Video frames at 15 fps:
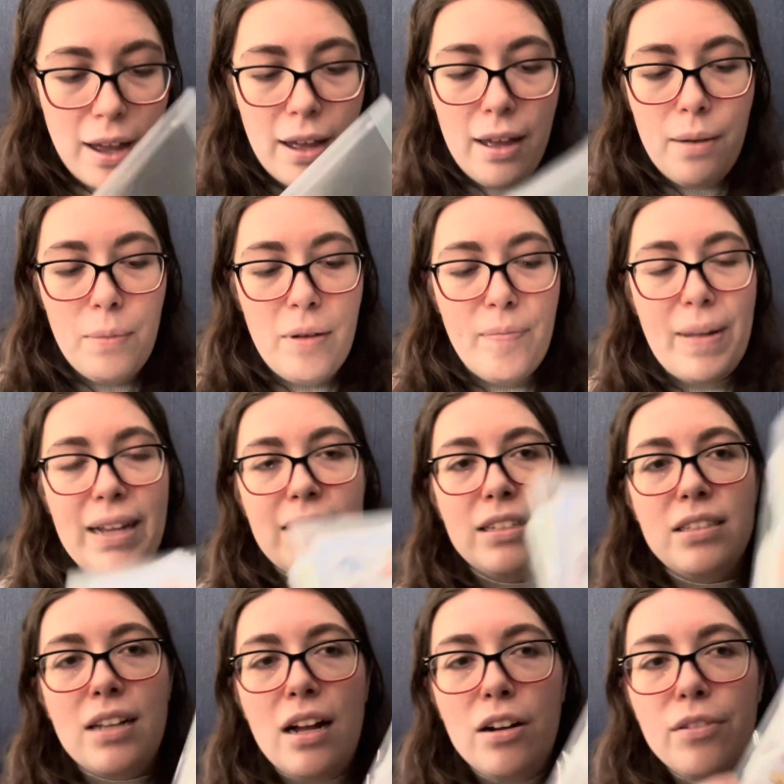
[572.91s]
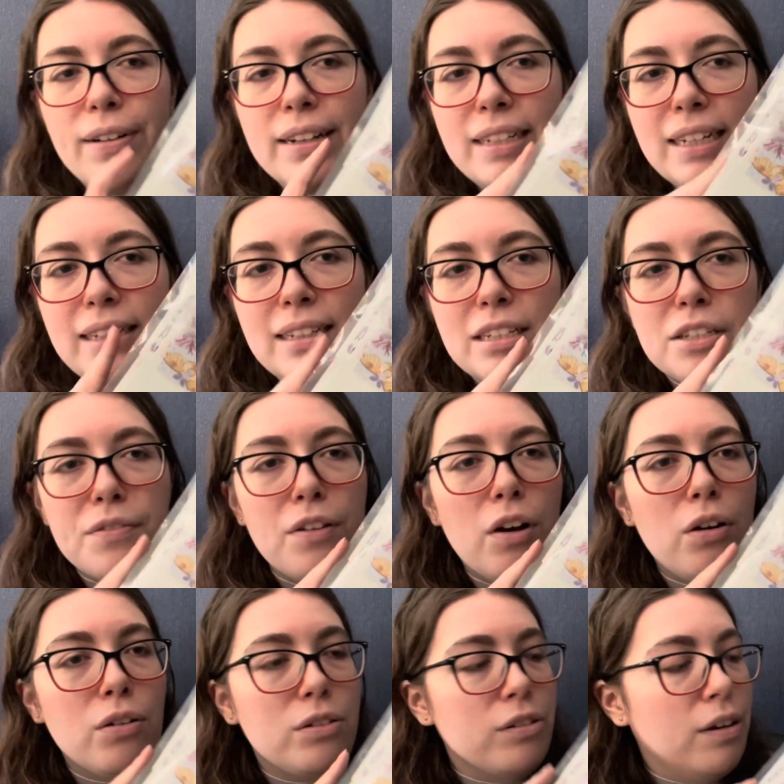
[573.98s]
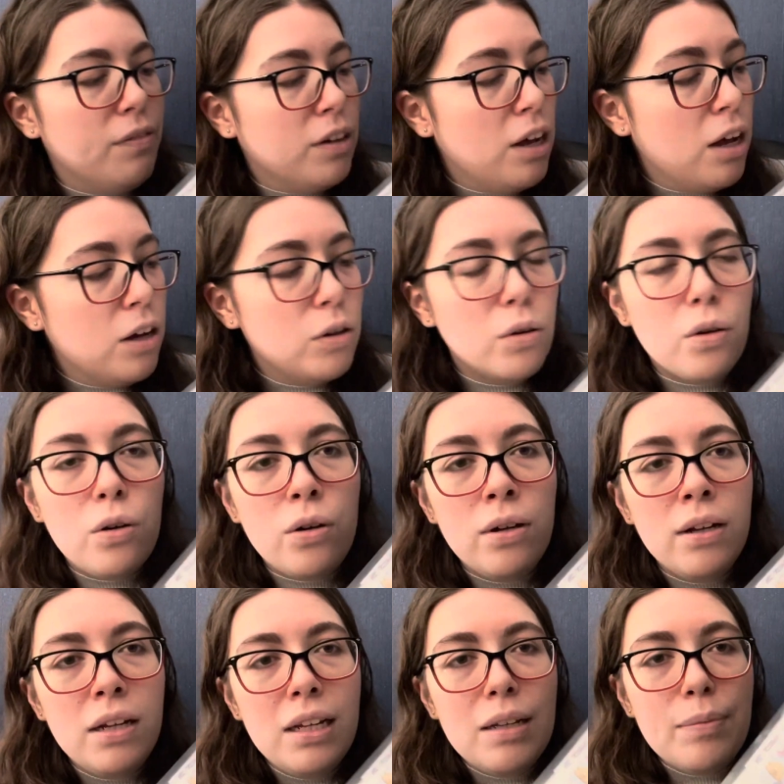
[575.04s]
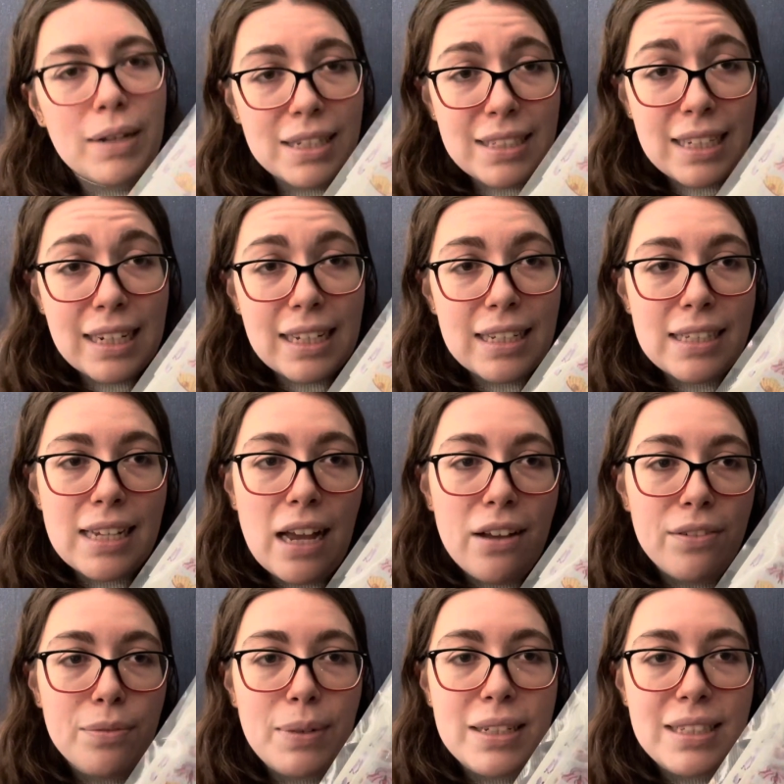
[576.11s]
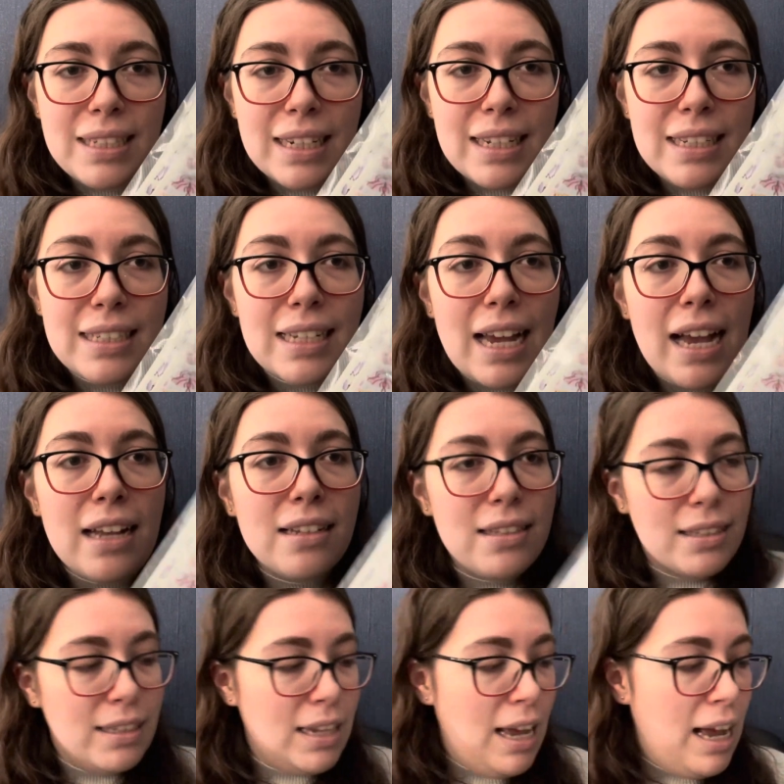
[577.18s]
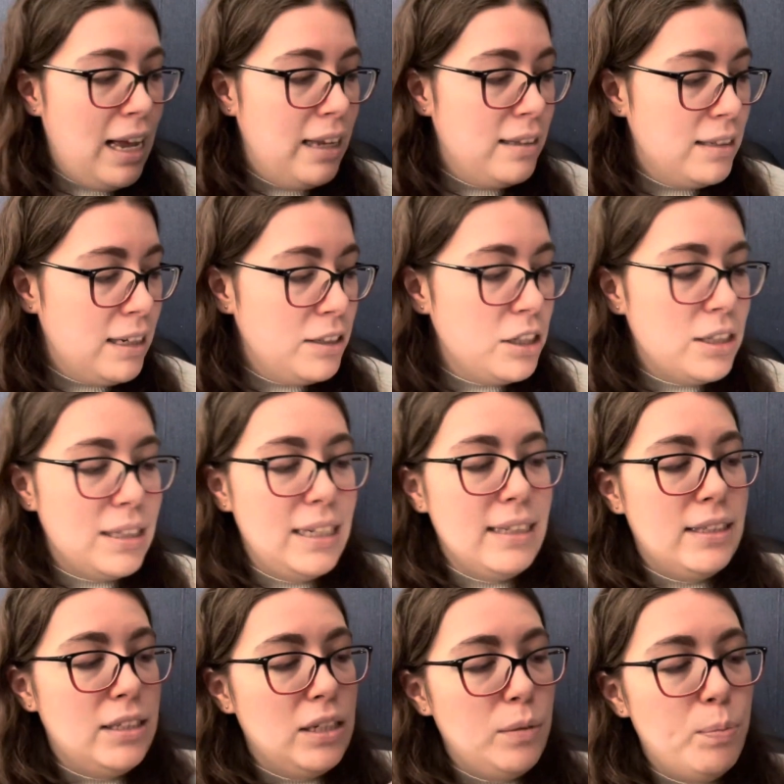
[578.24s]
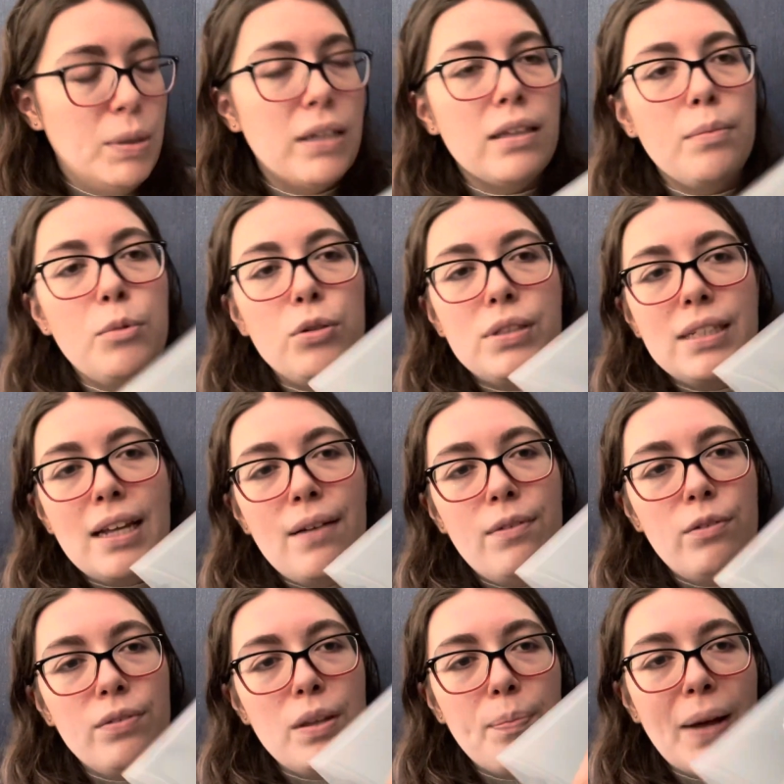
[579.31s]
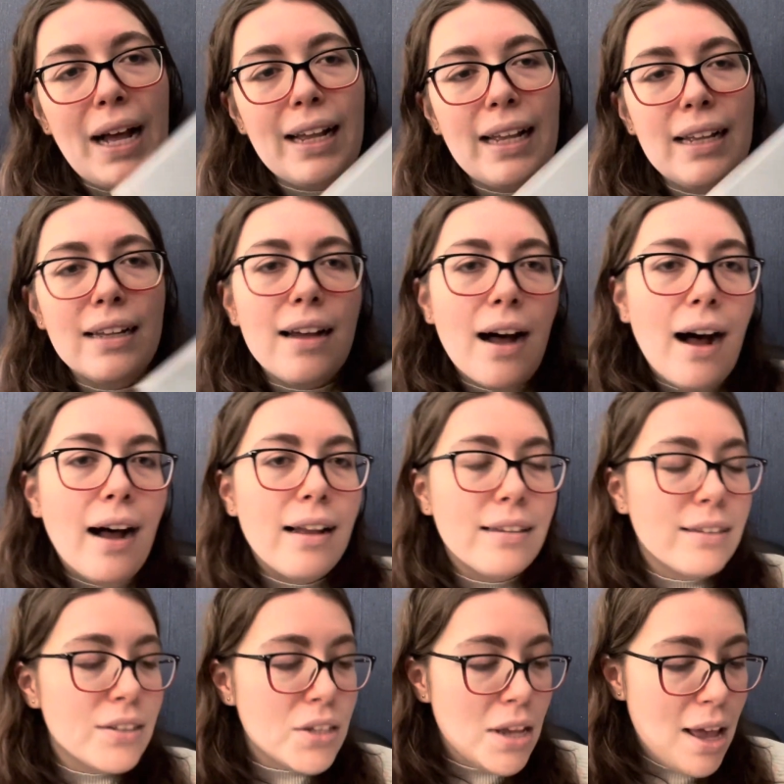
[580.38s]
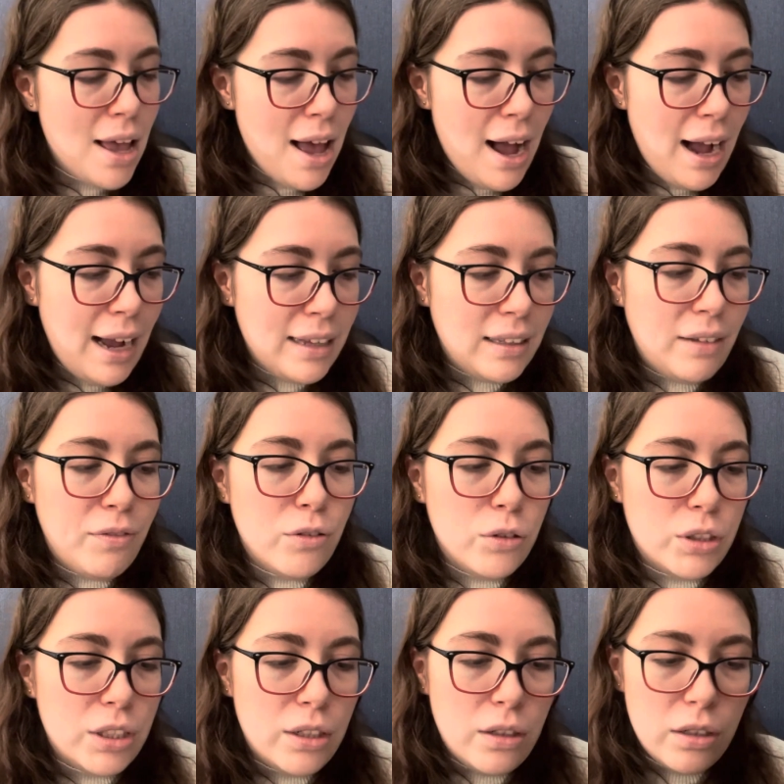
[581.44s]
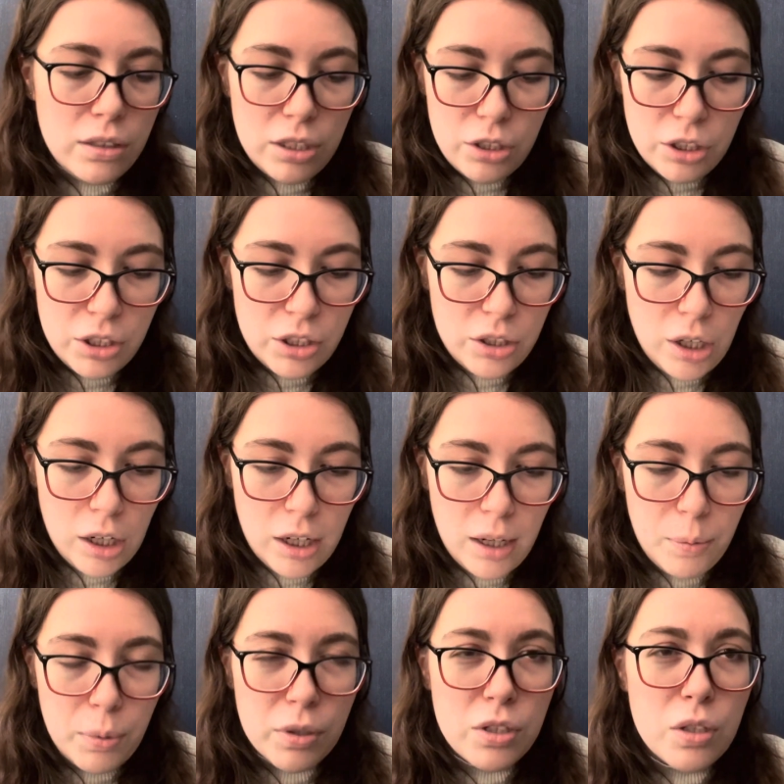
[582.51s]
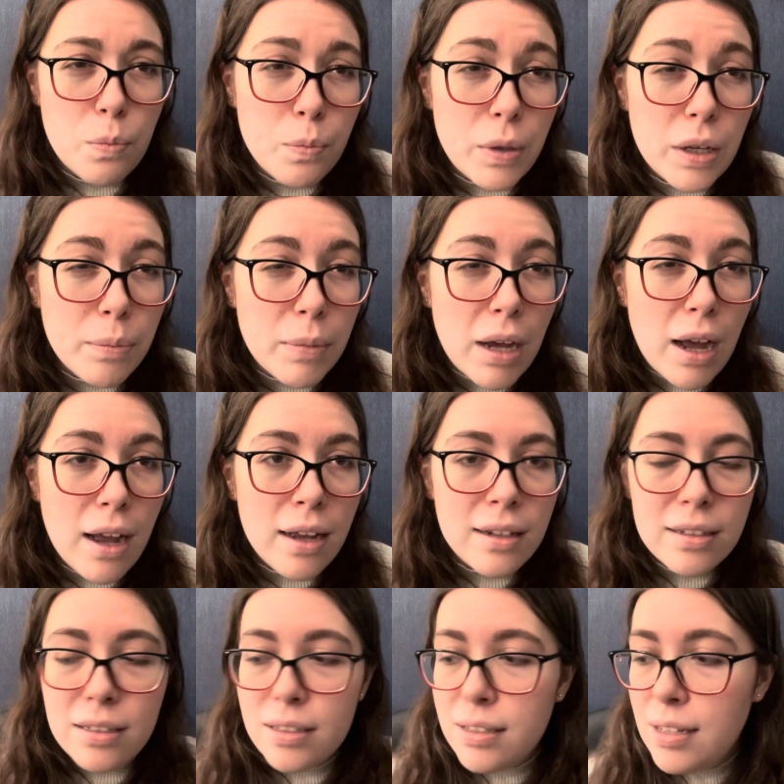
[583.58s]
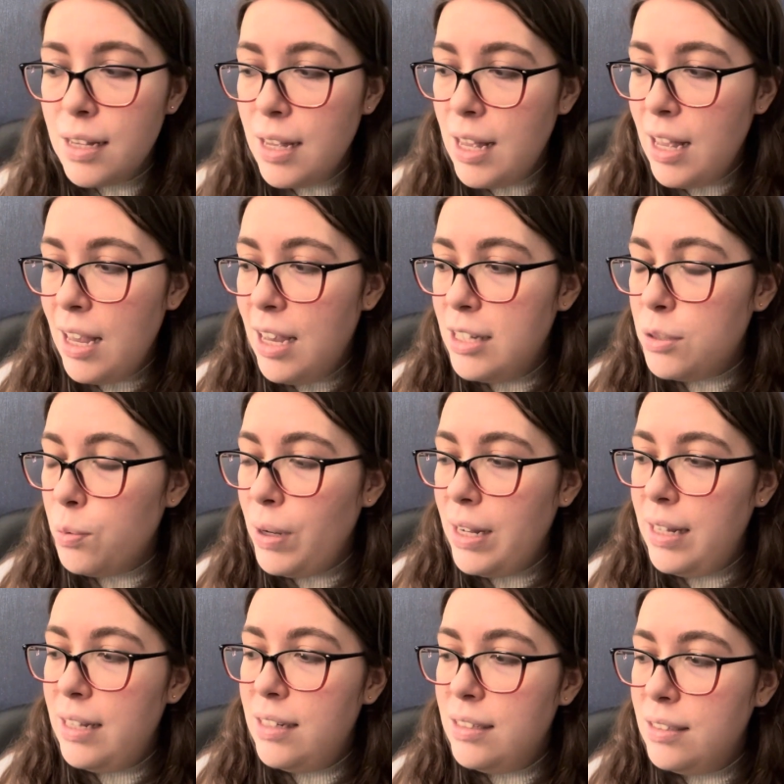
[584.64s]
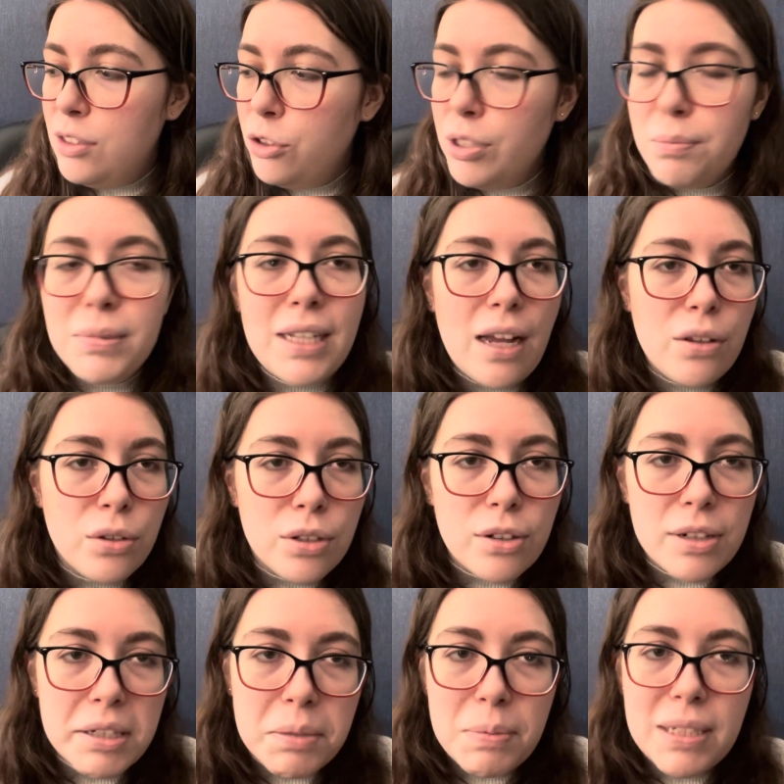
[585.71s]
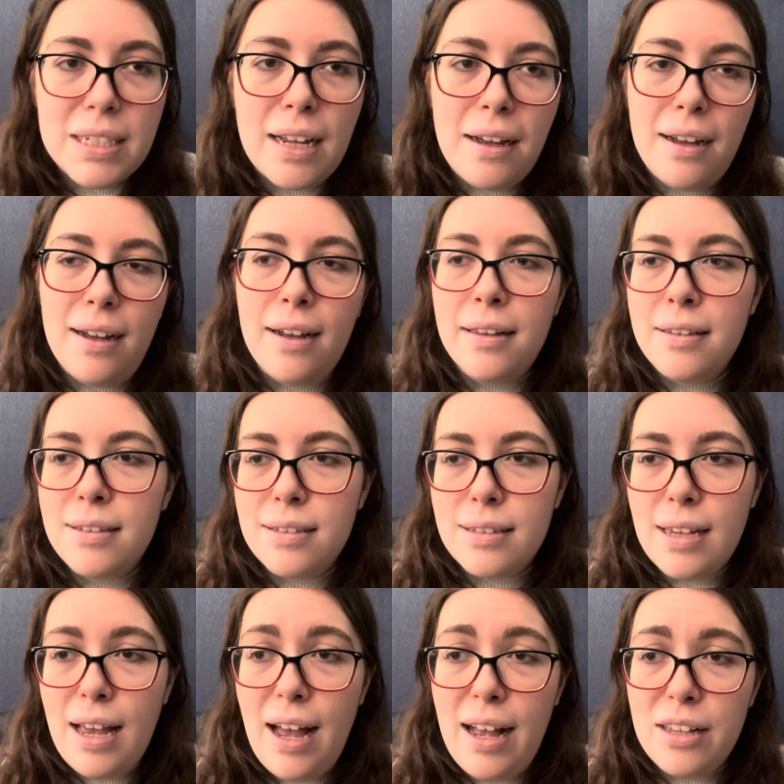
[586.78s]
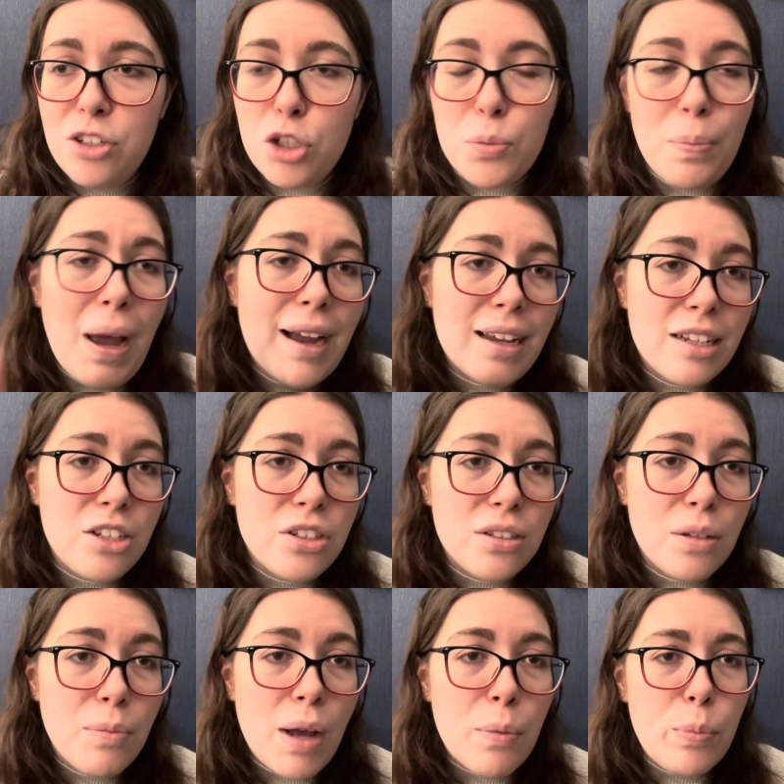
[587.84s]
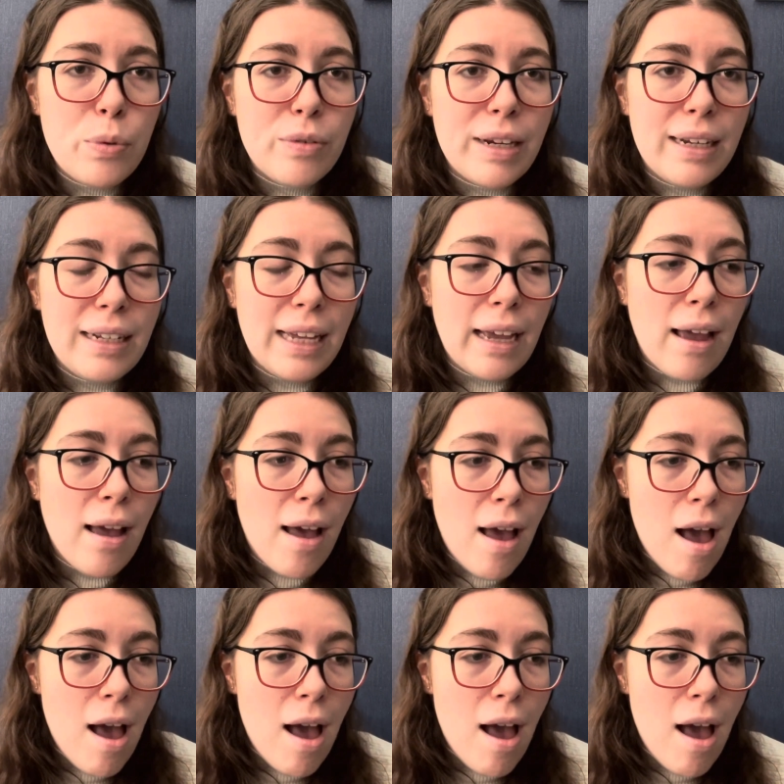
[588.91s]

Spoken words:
I've made a start already in this folder. I've cut all my stickers out of my sticker sets, and I just need to put them all together with the backing cards. And I've also got to just stock up on some bookmarks, as well as trim down on the Christmas cards and just package them up really.